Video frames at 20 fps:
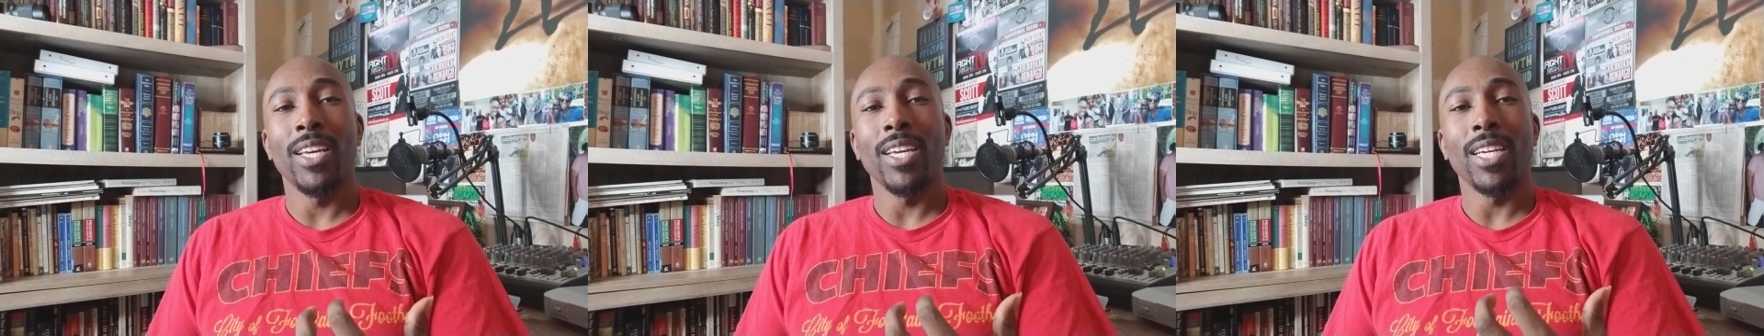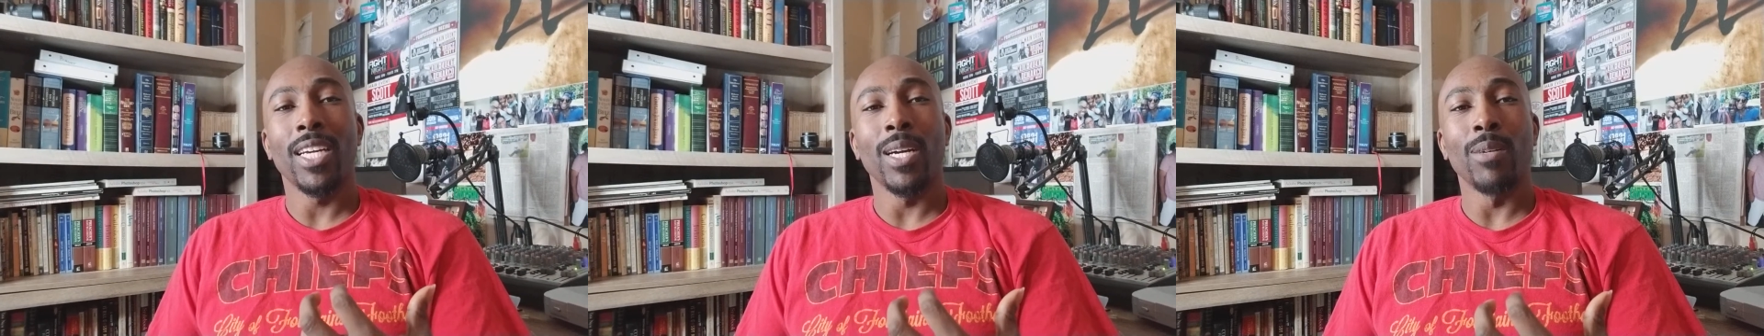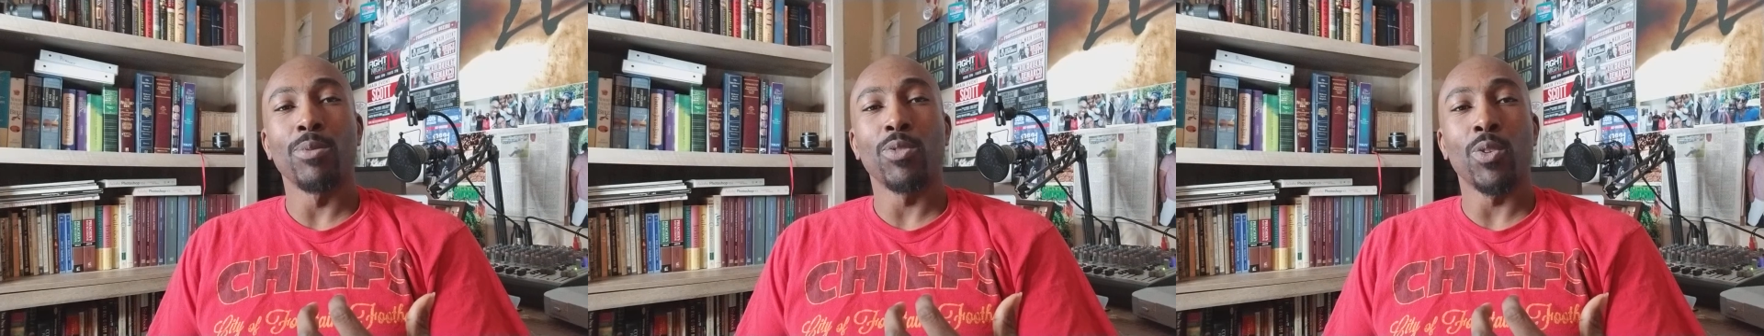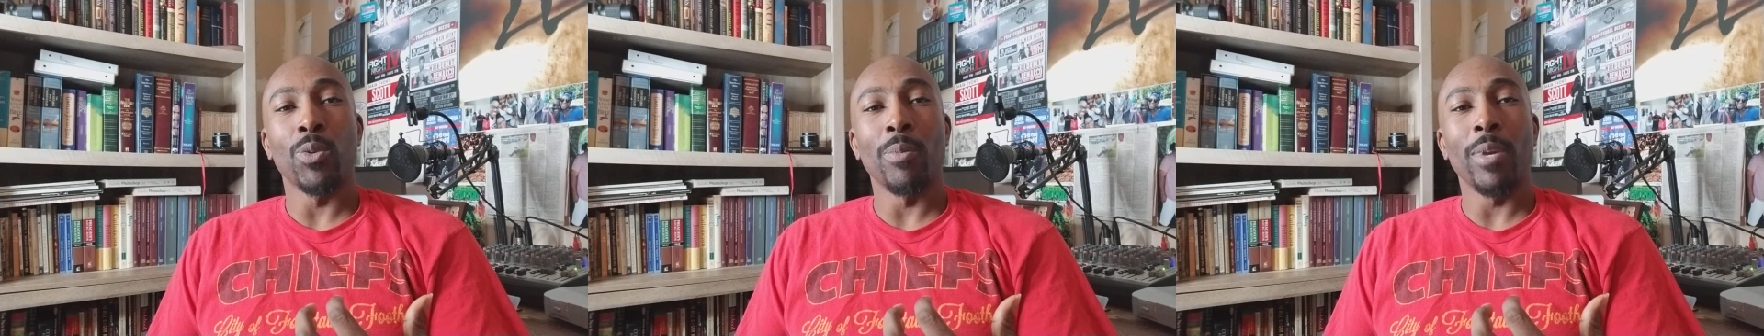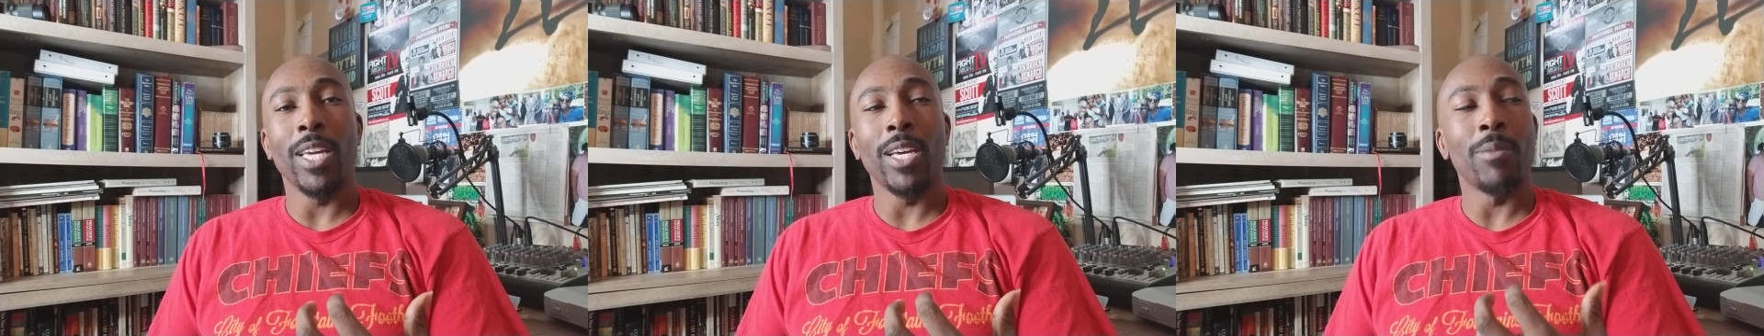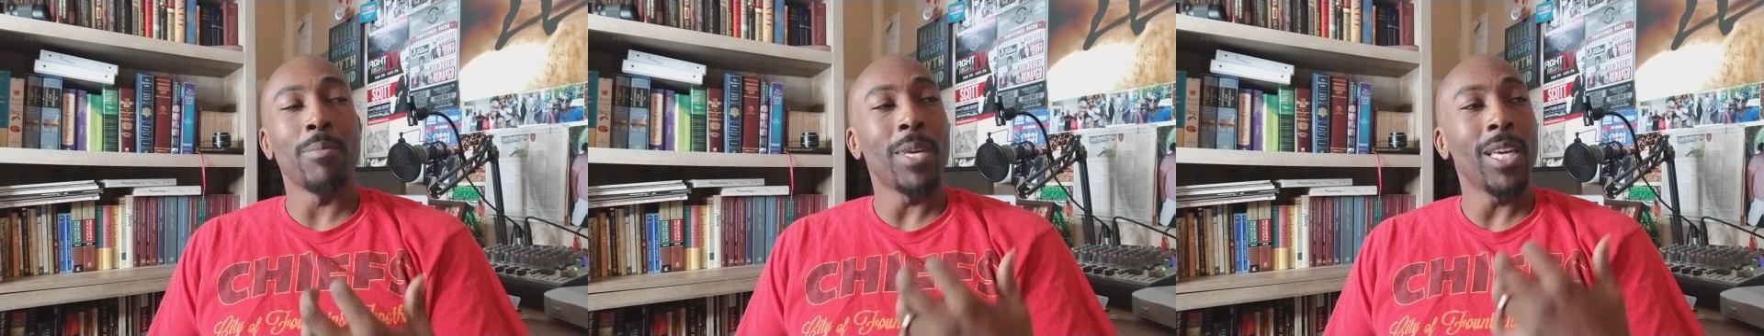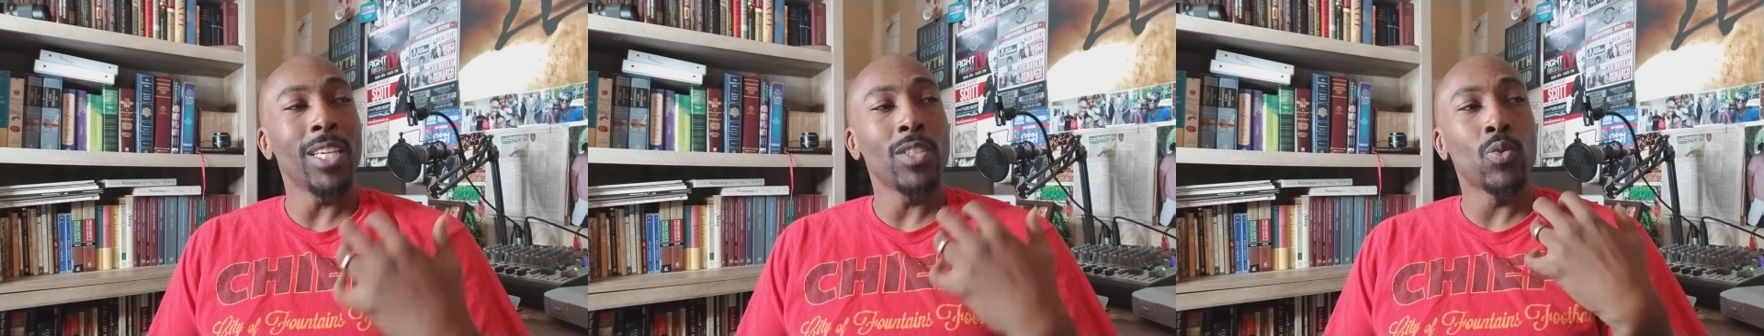comes from
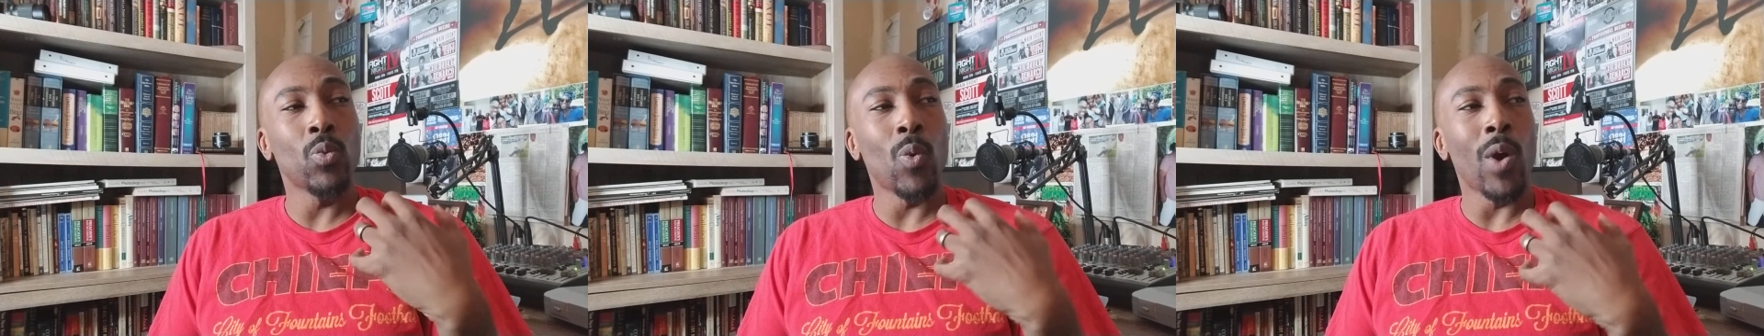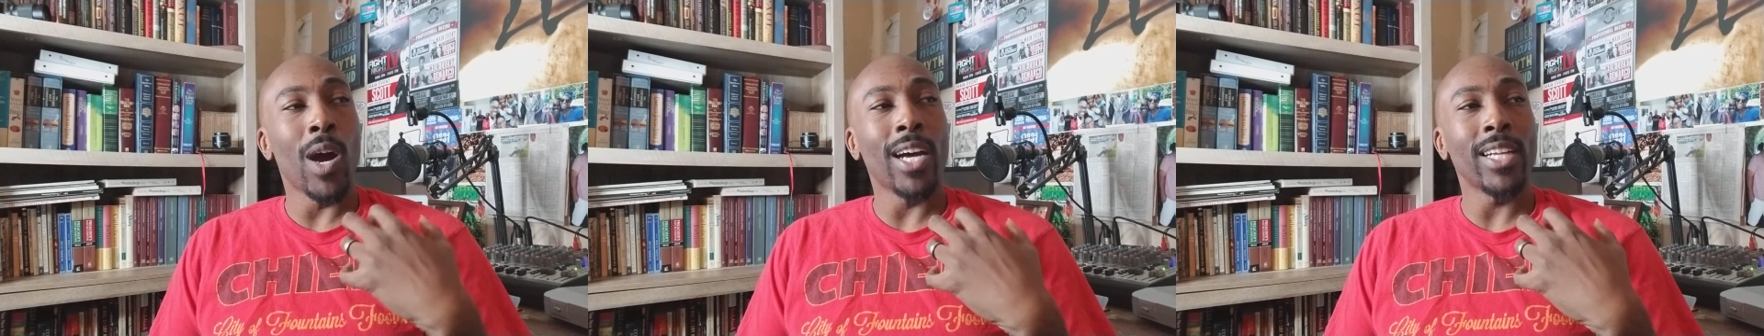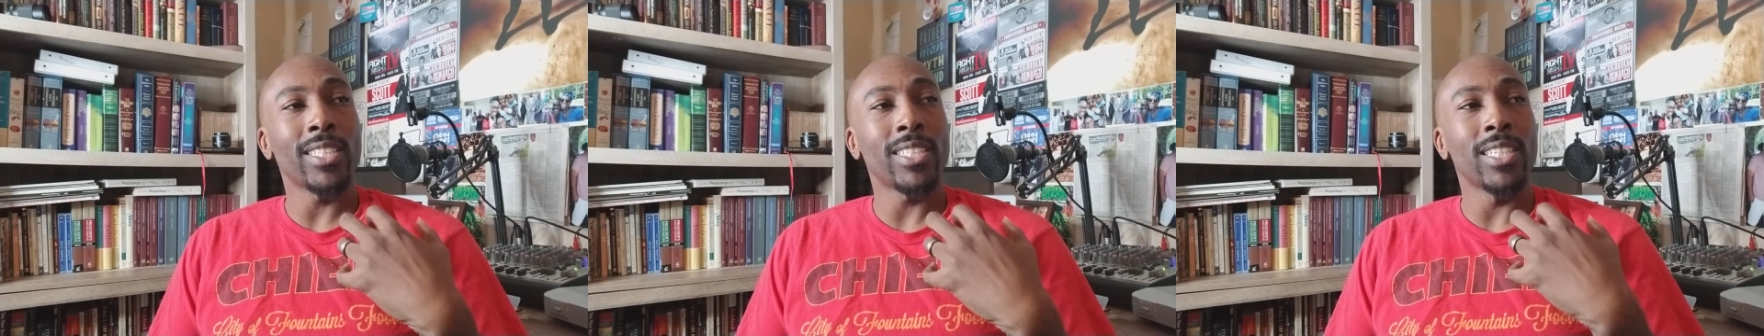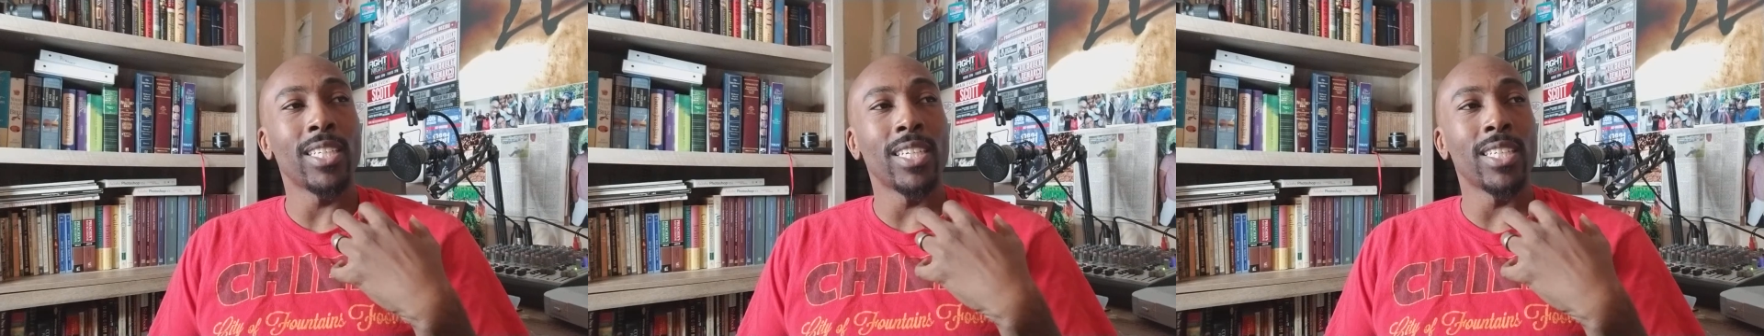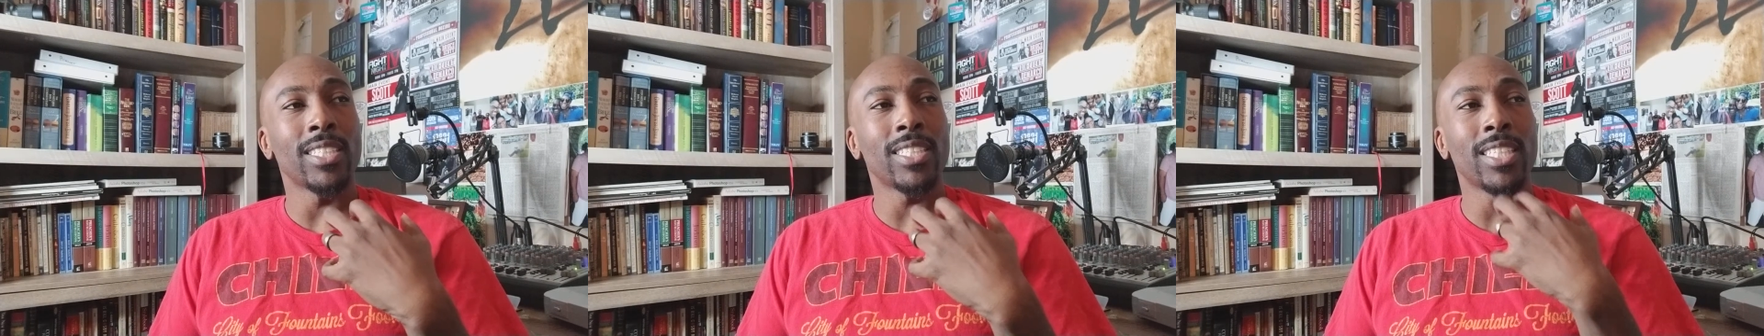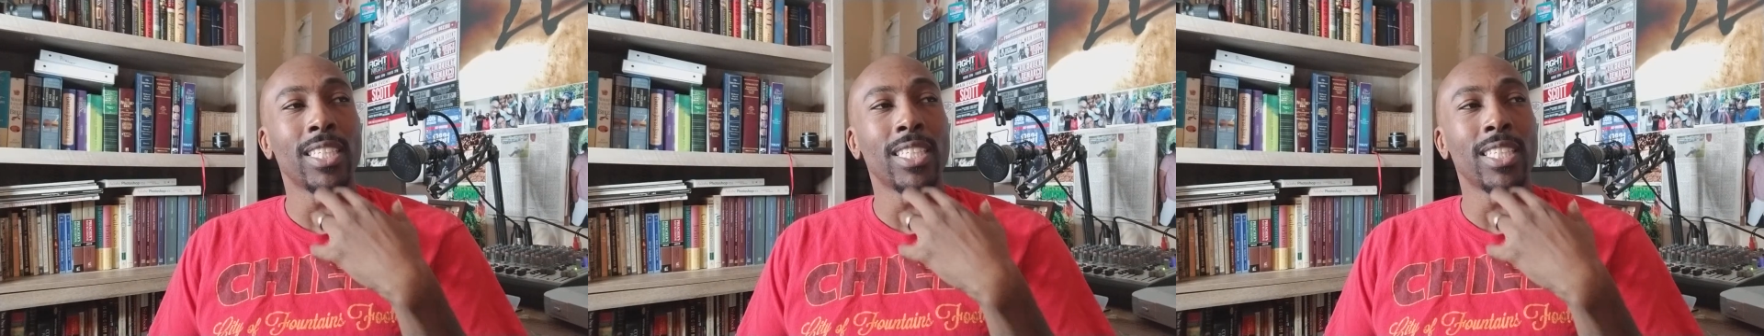him. He's watching us.